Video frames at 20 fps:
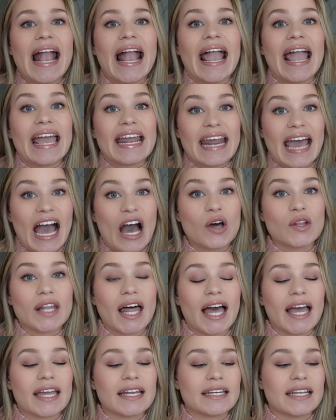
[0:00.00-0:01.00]
an
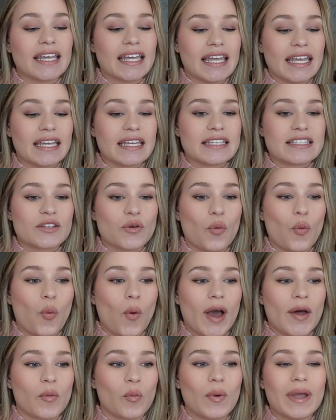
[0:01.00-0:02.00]
outline is
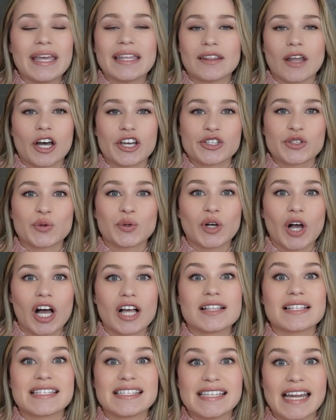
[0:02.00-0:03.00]
what we in law school
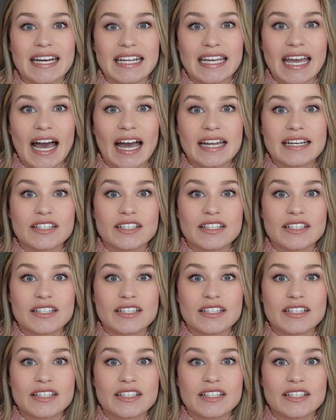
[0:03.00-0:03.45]
call a study guide.